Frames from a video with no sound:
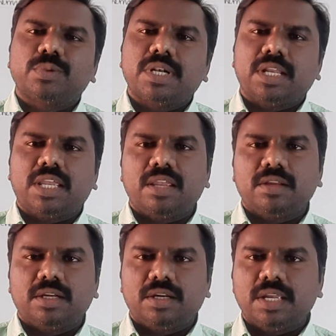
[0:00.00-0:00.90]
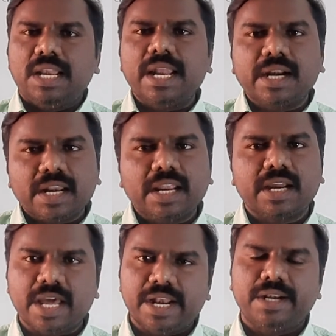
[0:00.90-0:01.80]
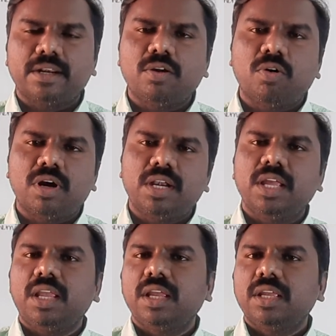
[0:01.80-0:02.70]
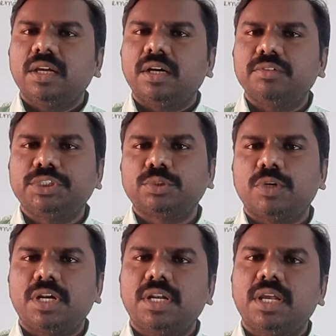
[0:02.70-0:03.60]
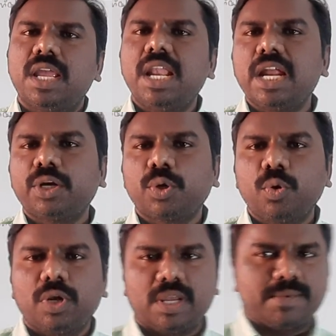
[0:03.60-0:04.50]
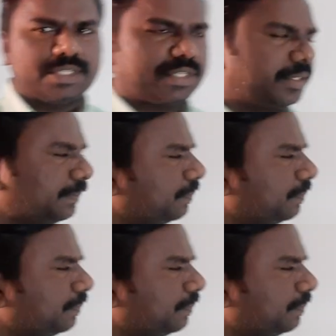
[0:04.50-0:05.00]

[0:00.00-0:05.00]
one uh, electric current called which one electrochemistry.